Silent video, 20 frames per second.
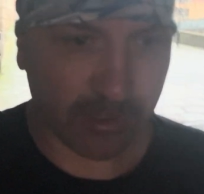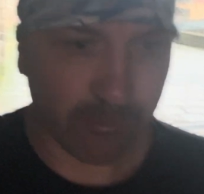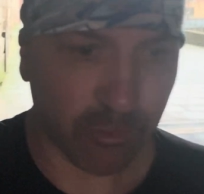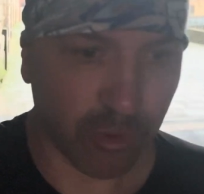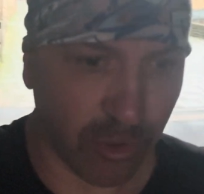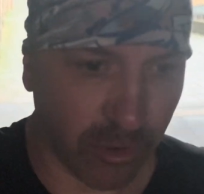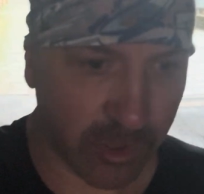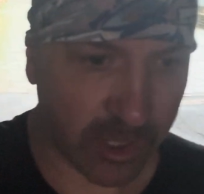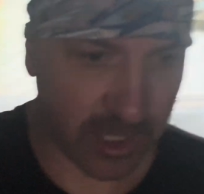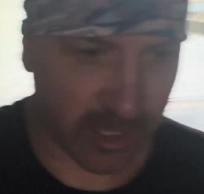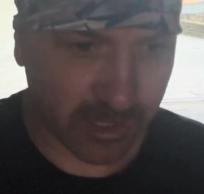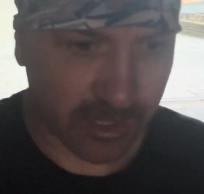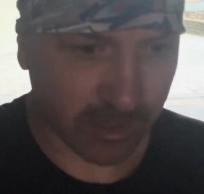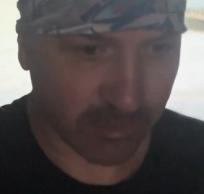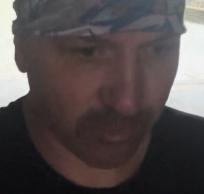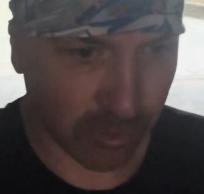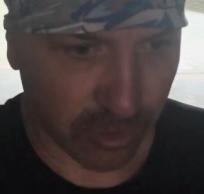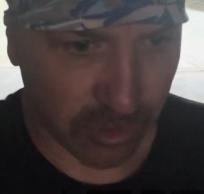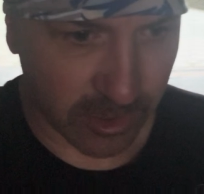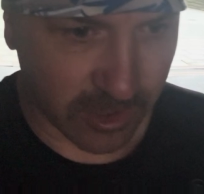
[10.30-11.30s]
walking
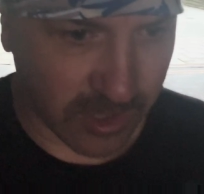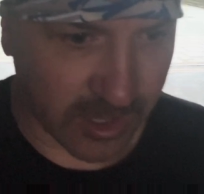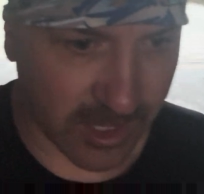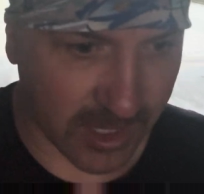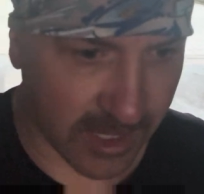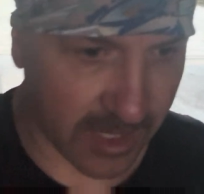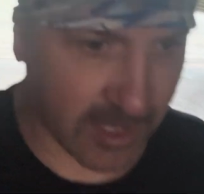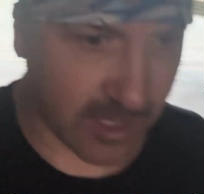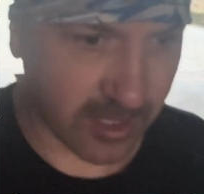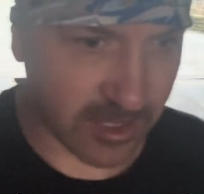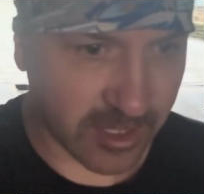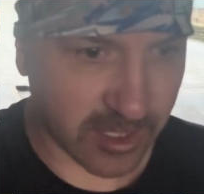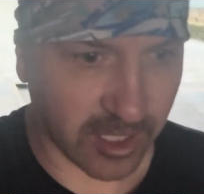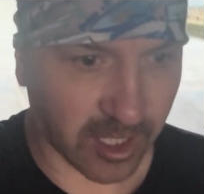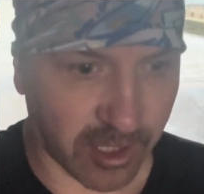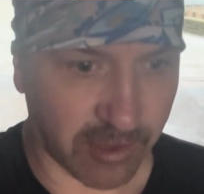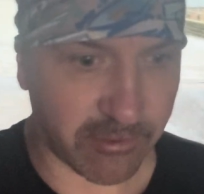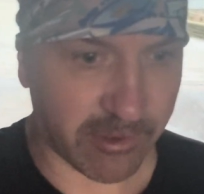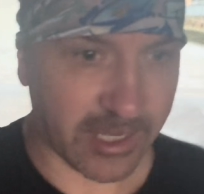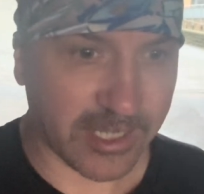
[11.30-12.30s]
towards the
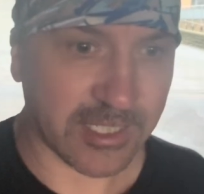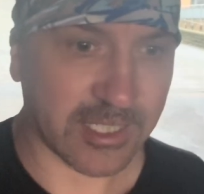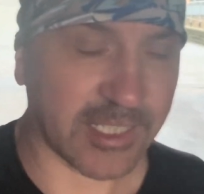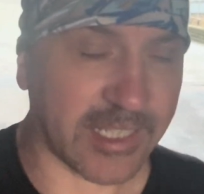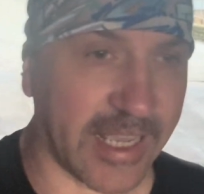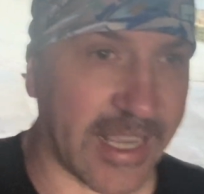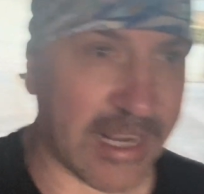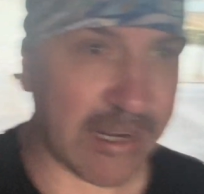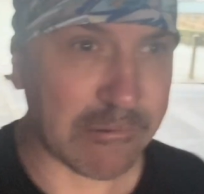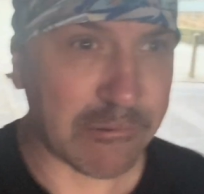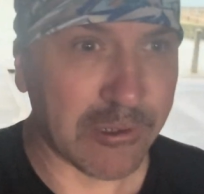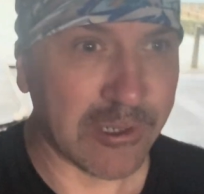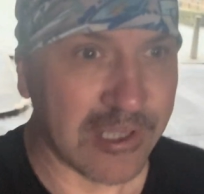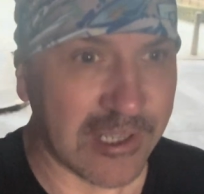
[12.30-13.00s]
start race now.